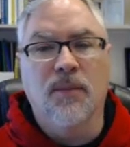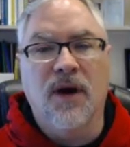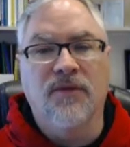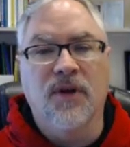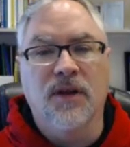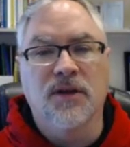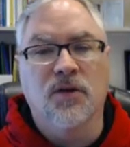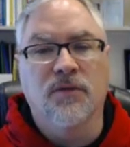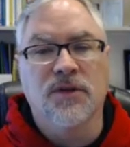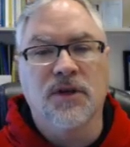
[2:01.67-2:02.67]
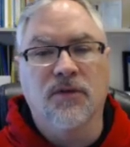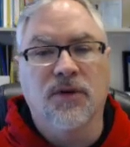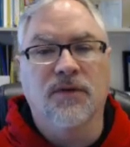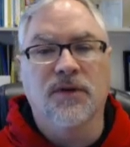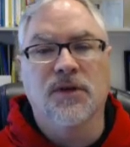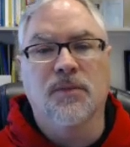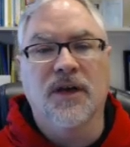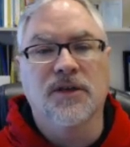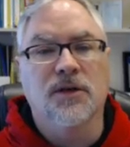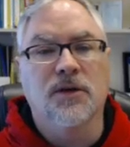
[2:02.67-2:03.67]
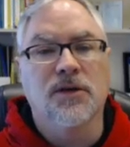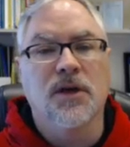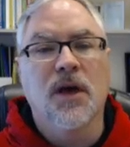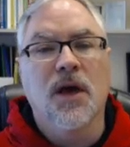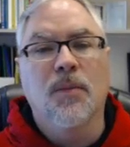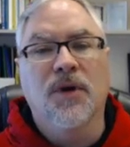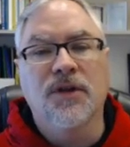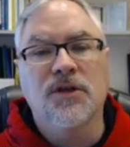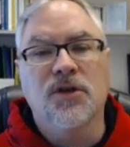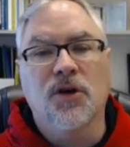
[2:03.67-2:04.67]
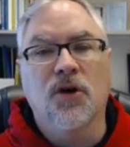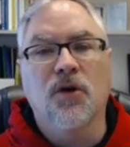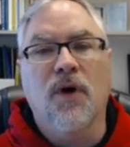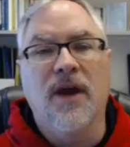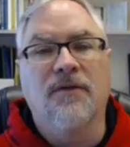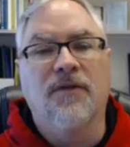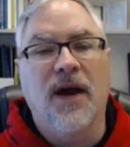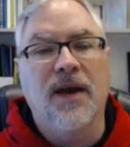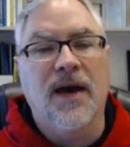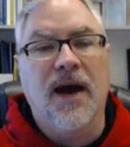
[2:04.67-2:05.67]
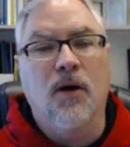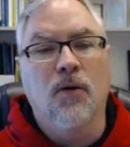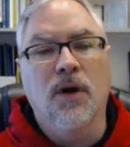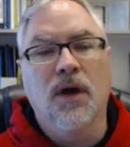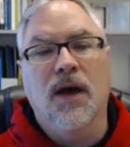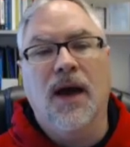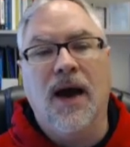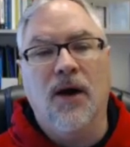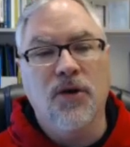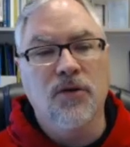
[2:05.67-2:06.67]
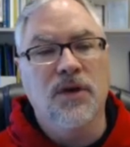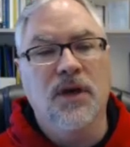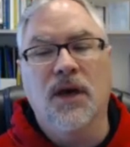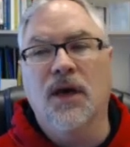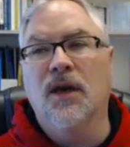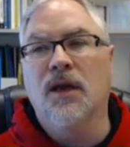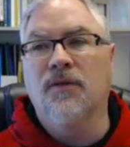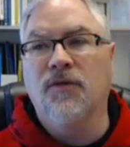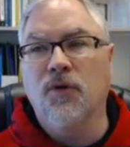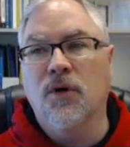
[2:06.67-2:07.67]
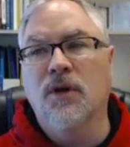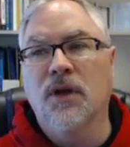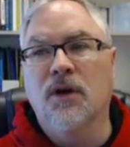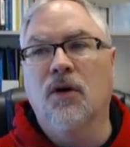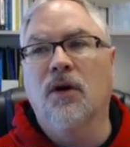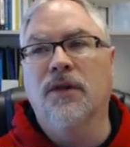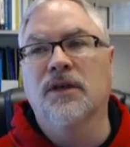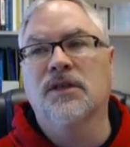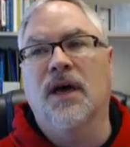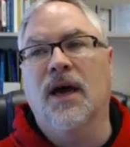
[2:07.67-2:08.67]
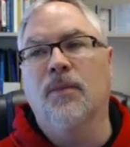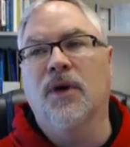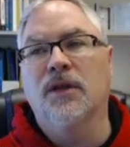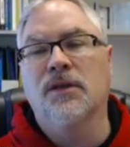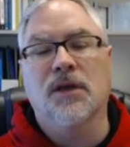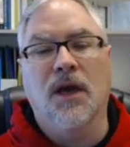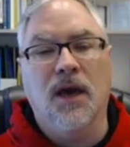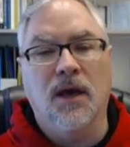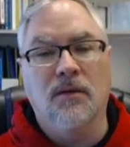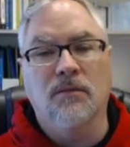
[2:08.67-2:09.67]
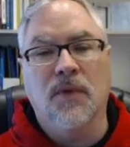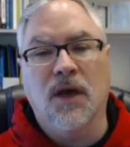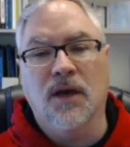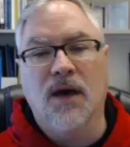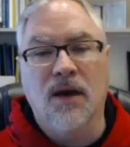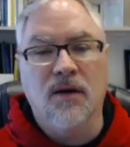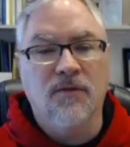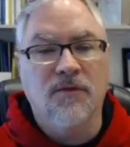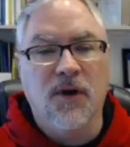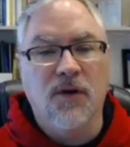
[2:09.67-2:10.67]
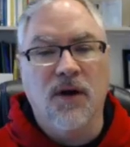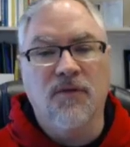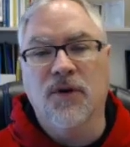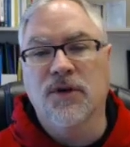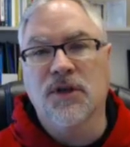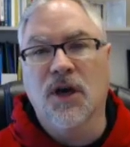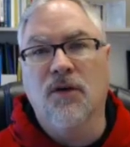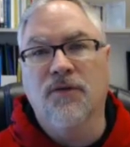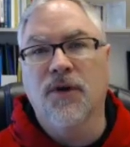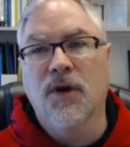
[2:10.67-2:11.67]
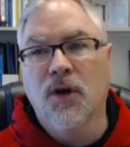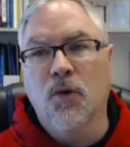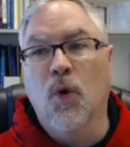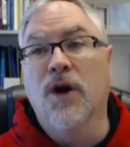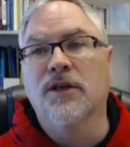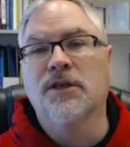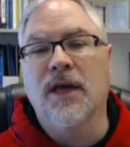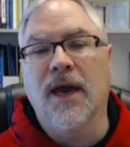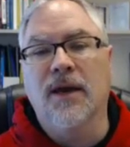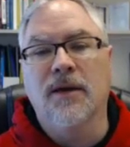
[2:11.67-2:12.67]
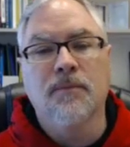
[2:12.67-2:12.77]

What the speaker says: I've done this over several different semesters, but this is a good way to find out how you did, if you did all the assignments, and kind of figure out for yourself where you stand.